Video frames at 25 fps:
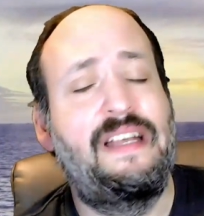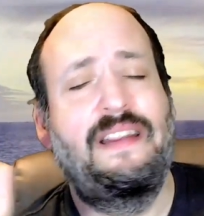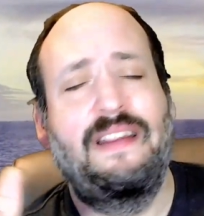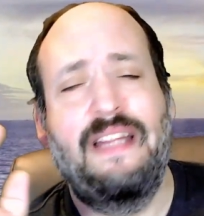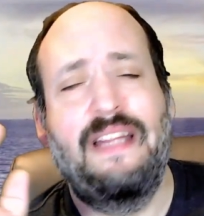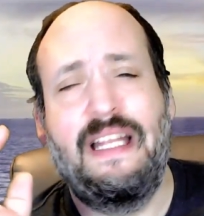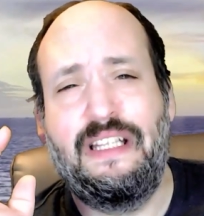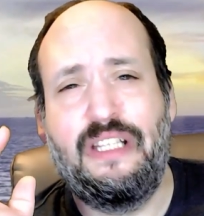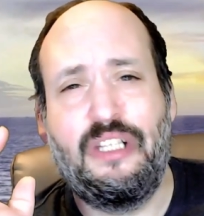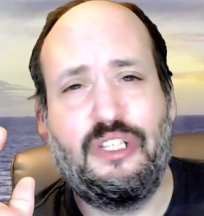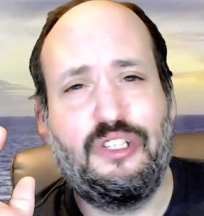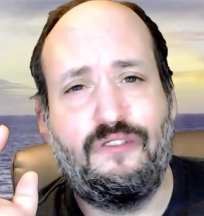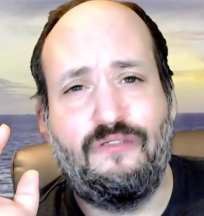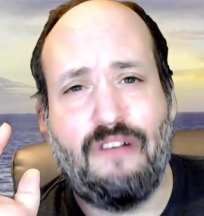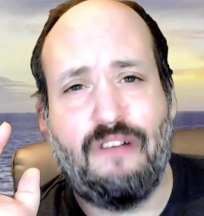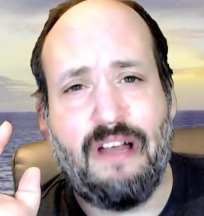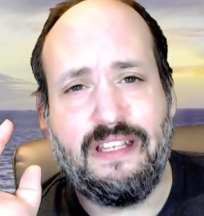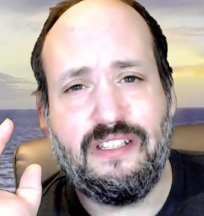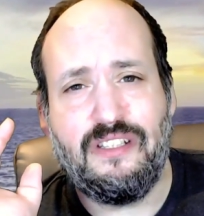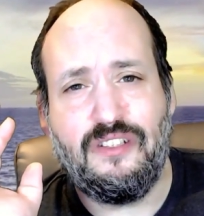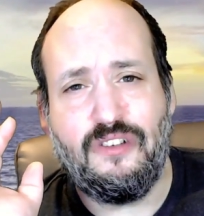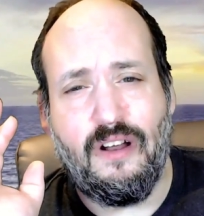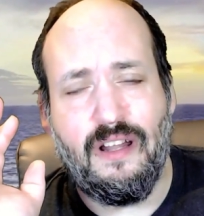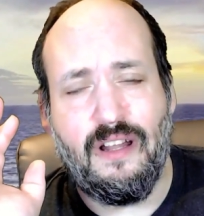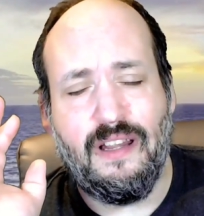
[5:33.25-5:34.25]
Let the stress
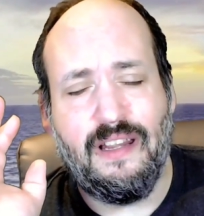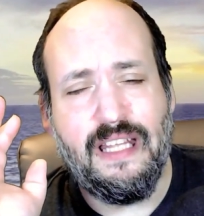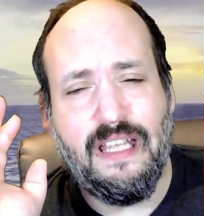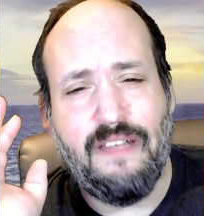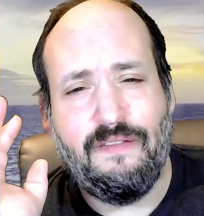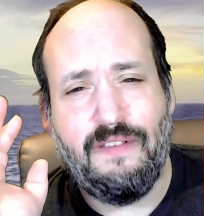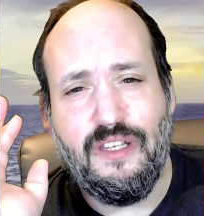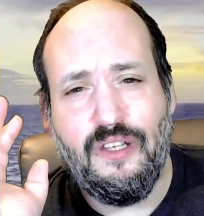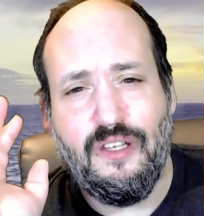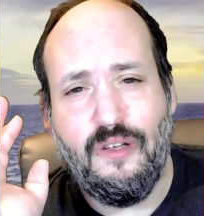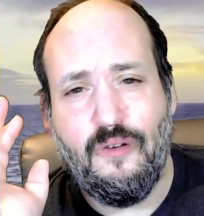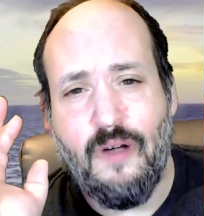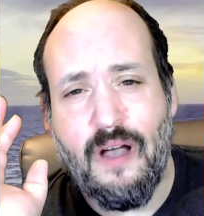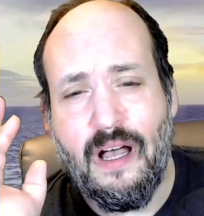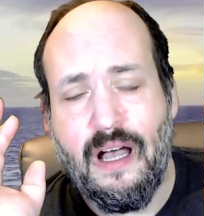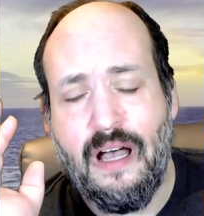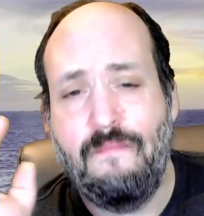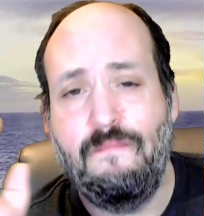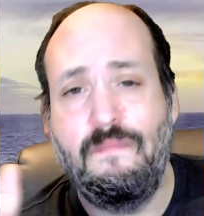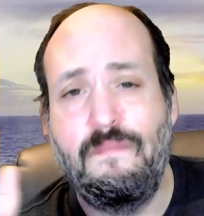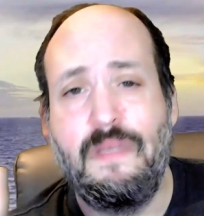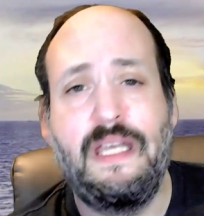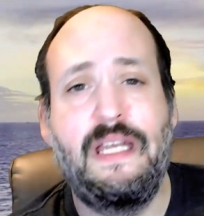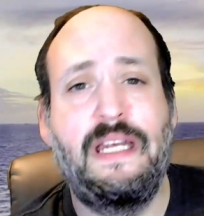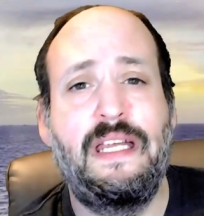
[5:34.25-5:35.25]
start leaving you
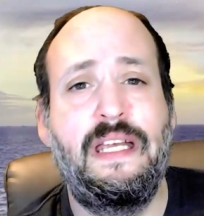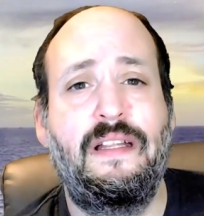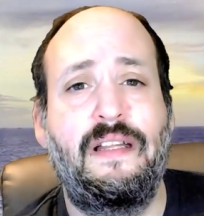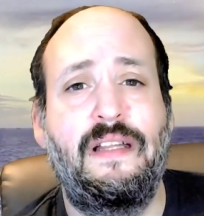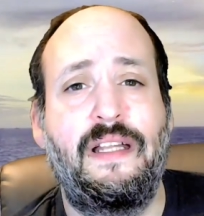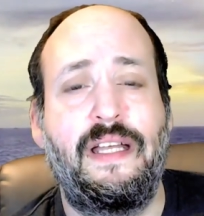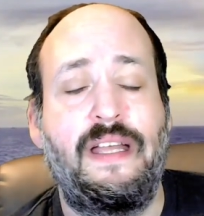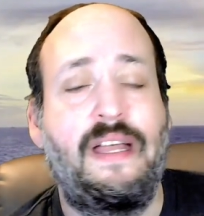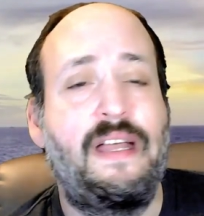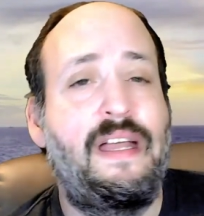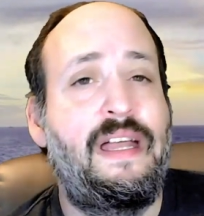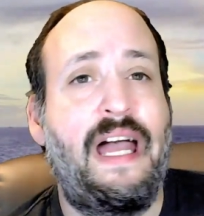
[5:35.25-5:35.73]
immediately.